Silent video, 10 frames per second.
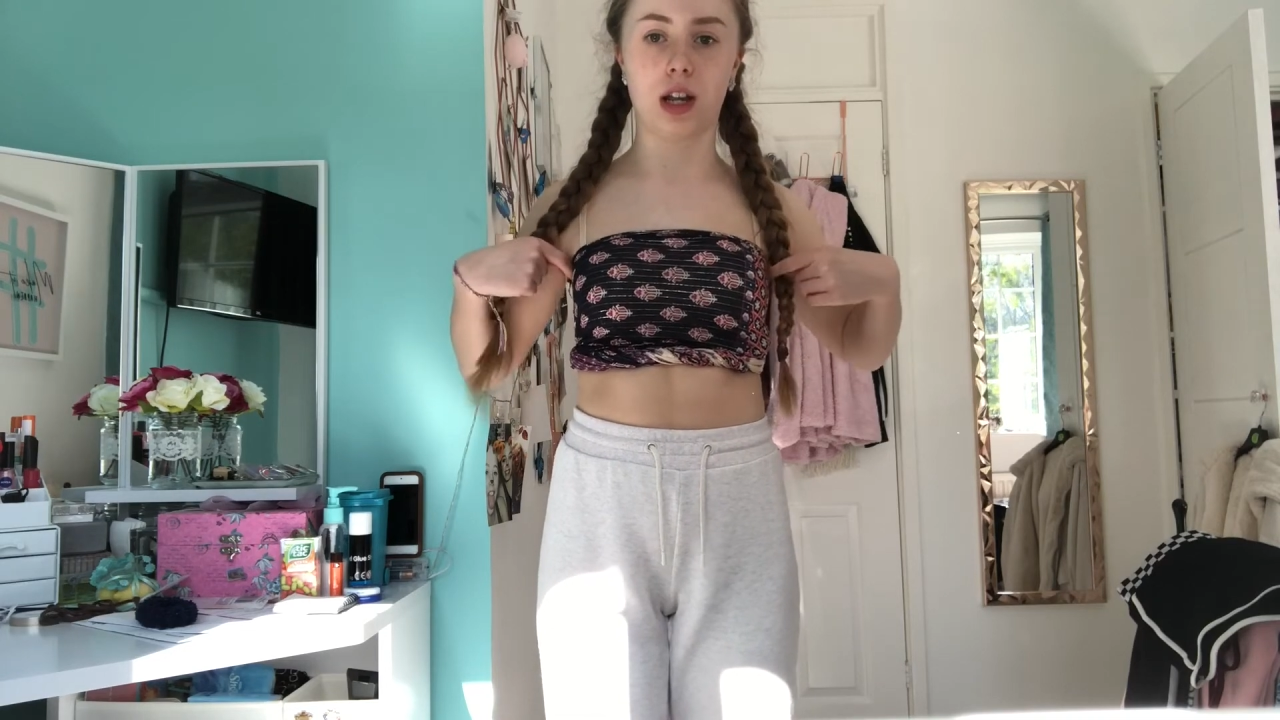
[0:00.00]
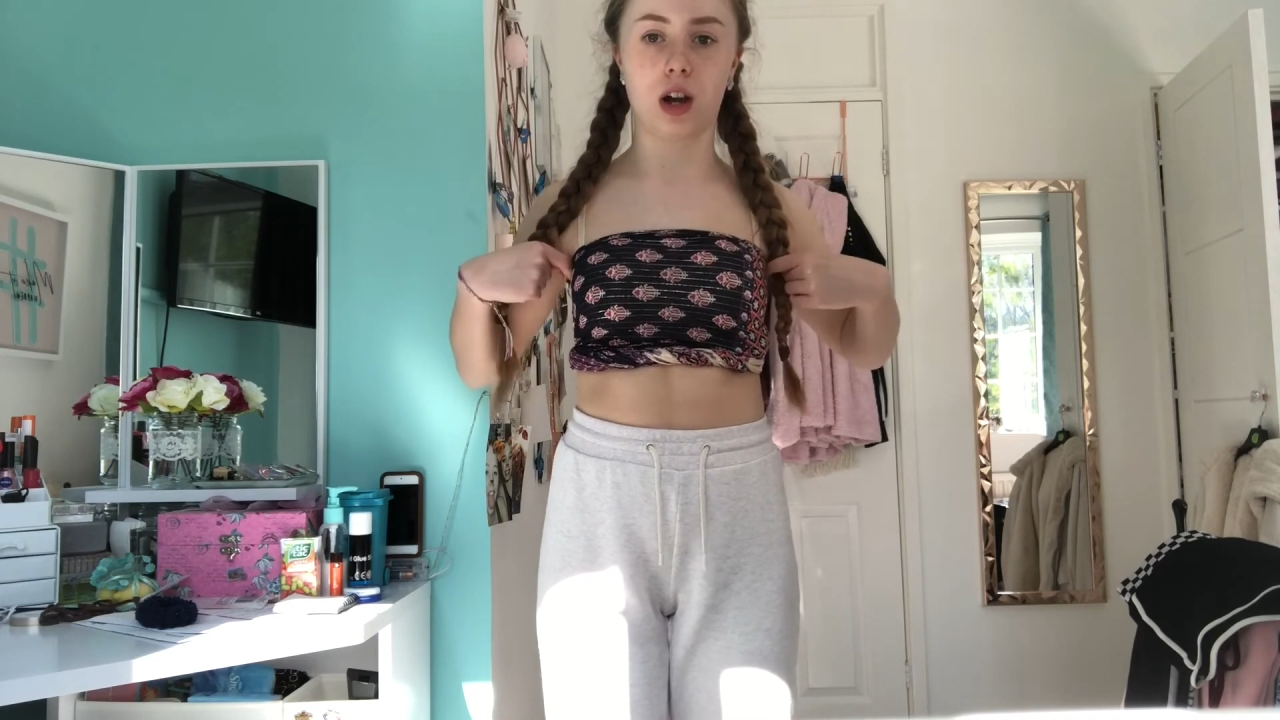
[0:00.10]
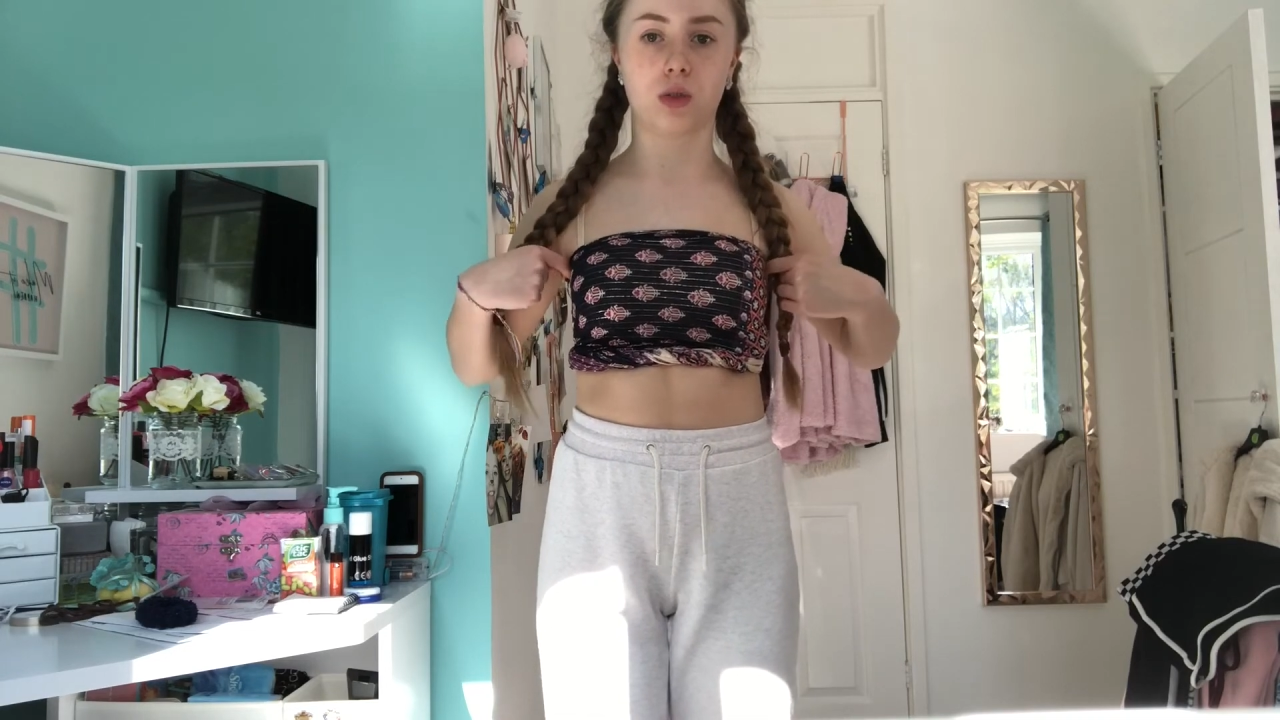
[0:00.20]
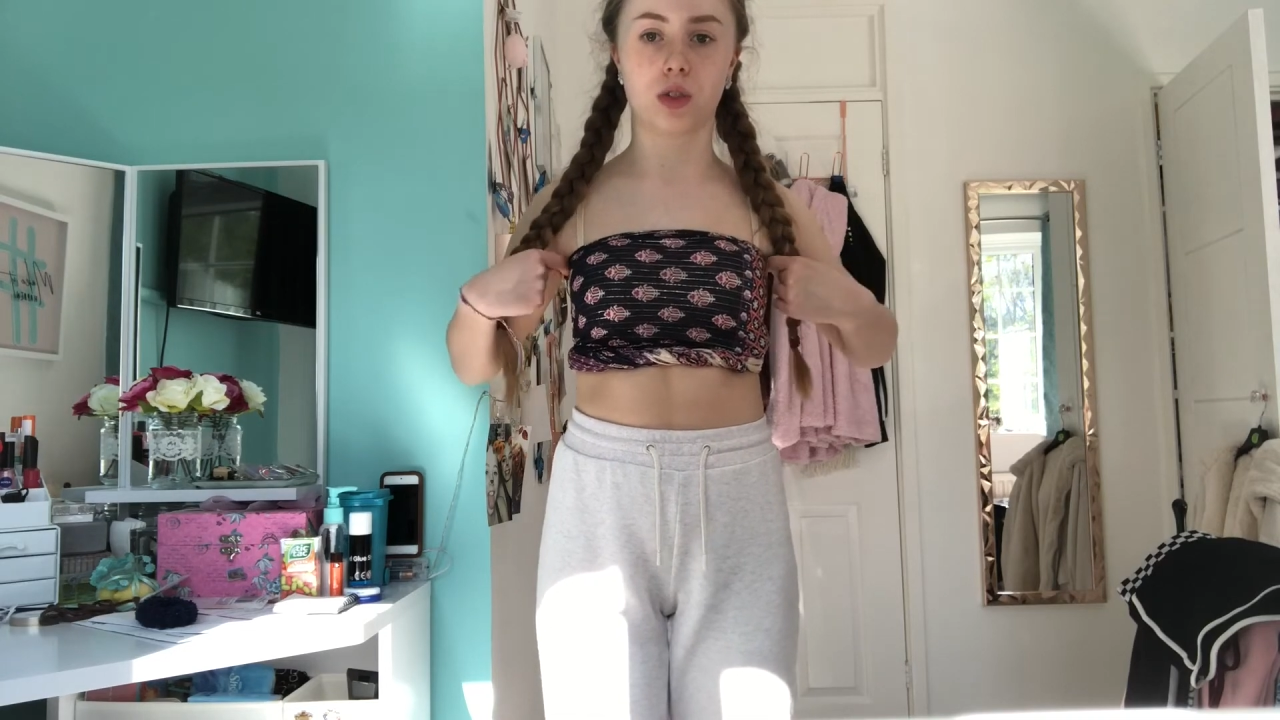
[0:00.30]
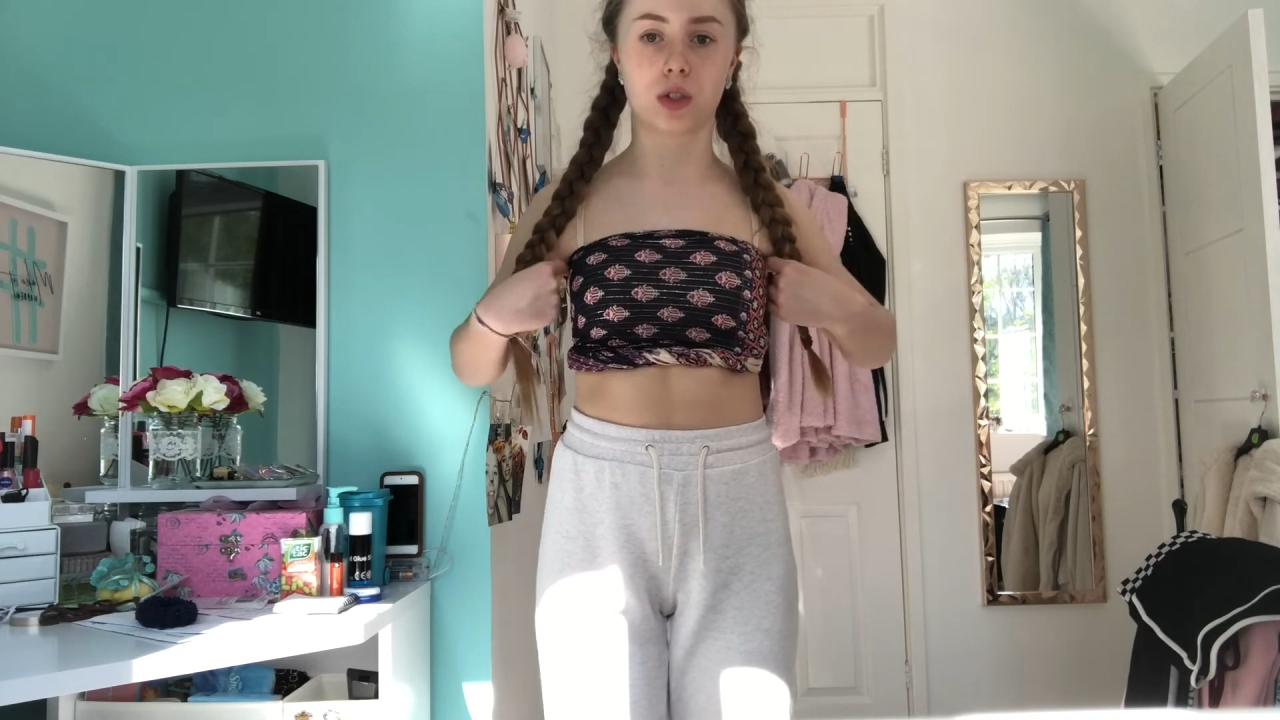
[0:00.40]

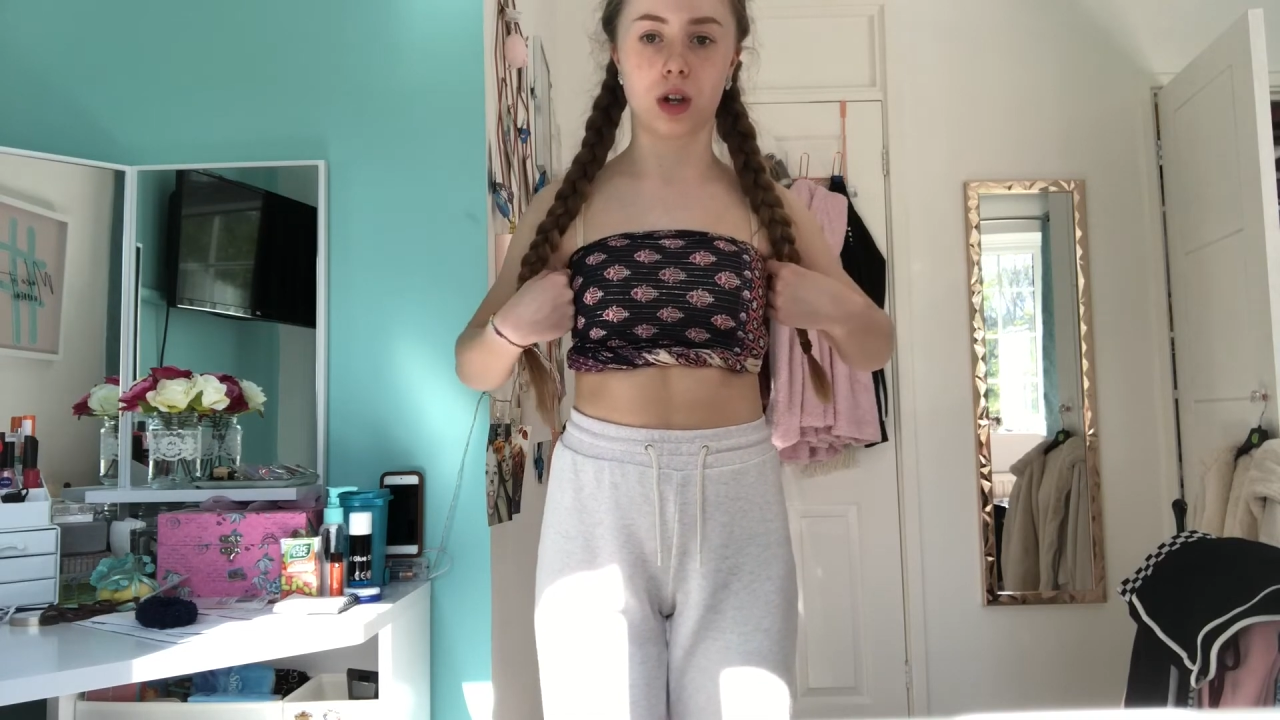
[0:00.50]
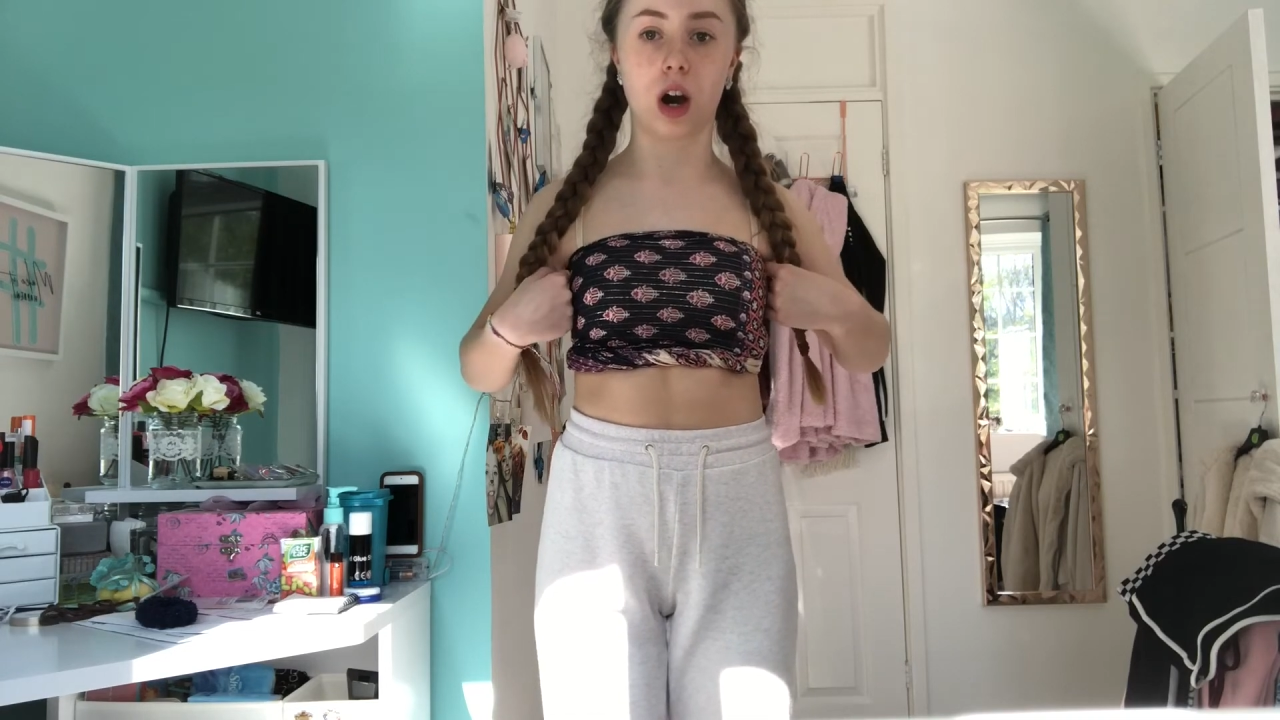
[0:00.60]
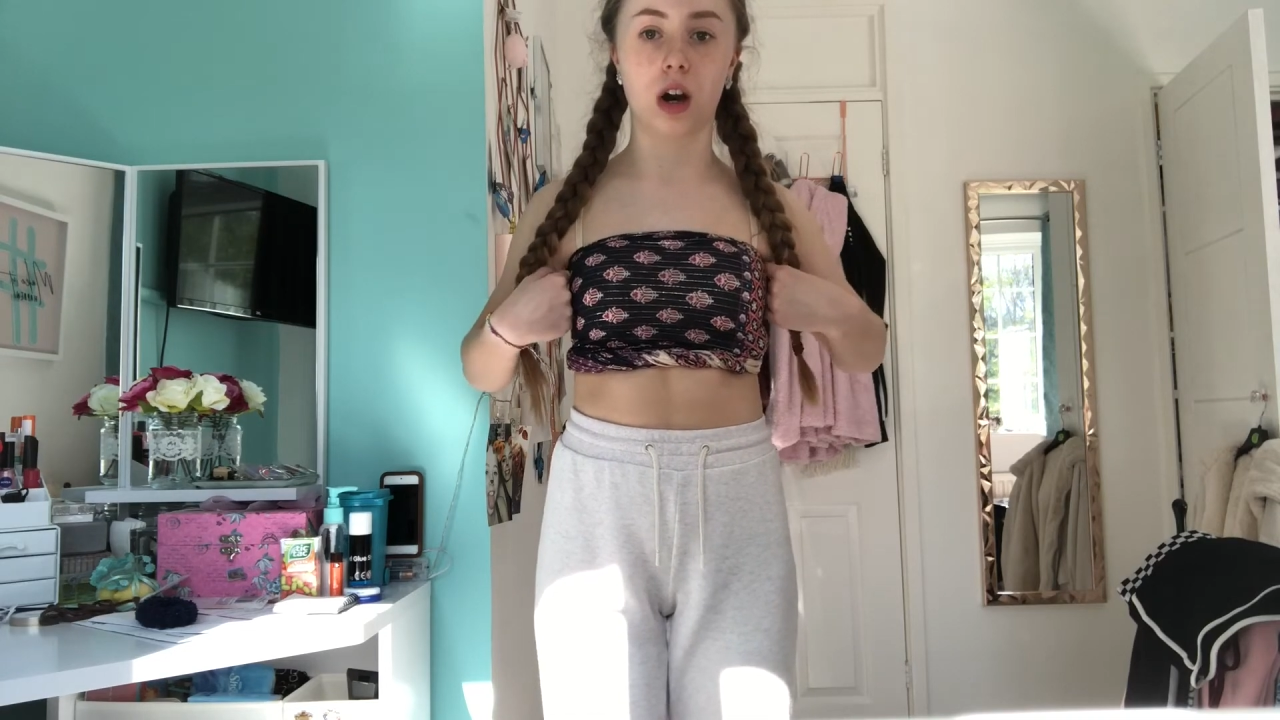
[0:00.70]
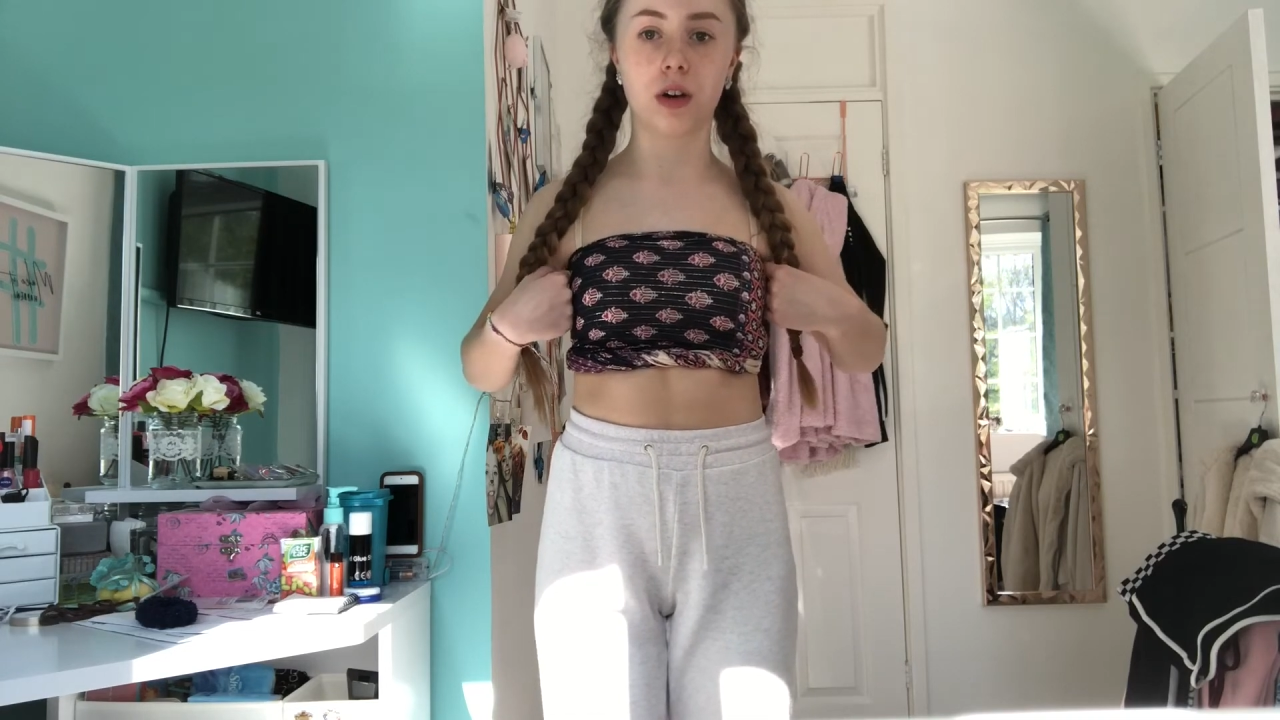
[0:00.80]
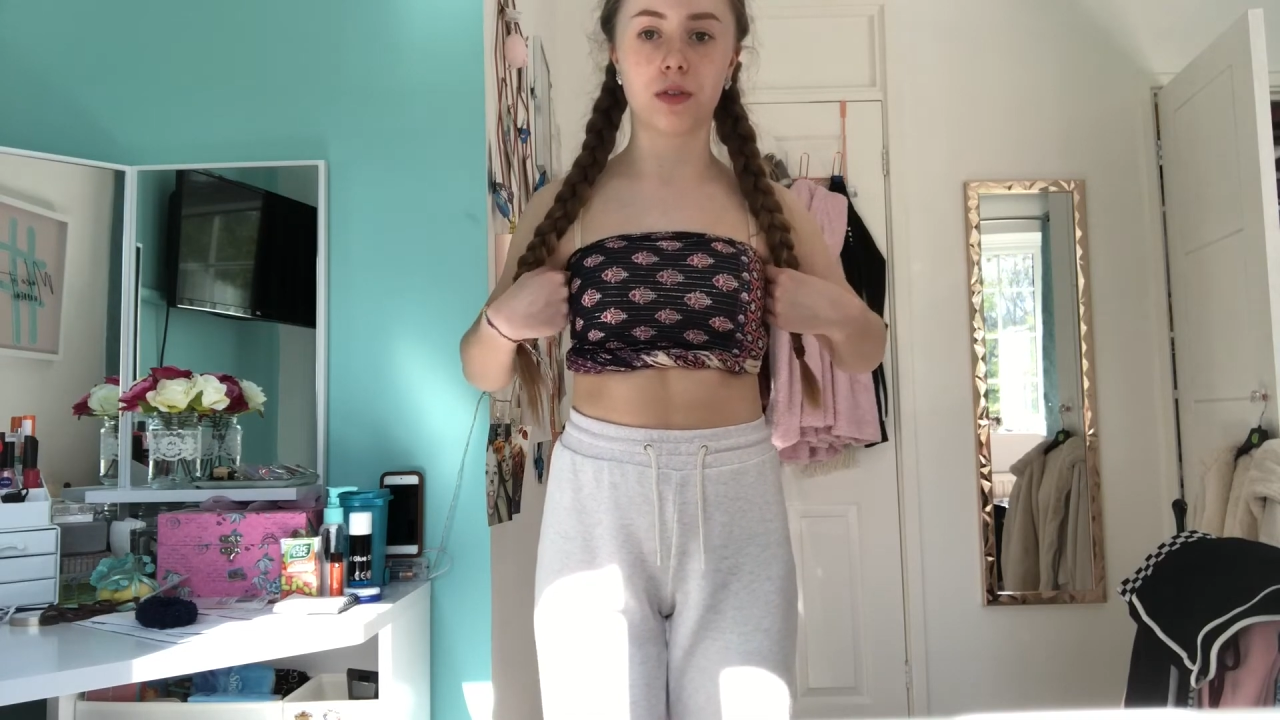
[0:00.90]
old scarf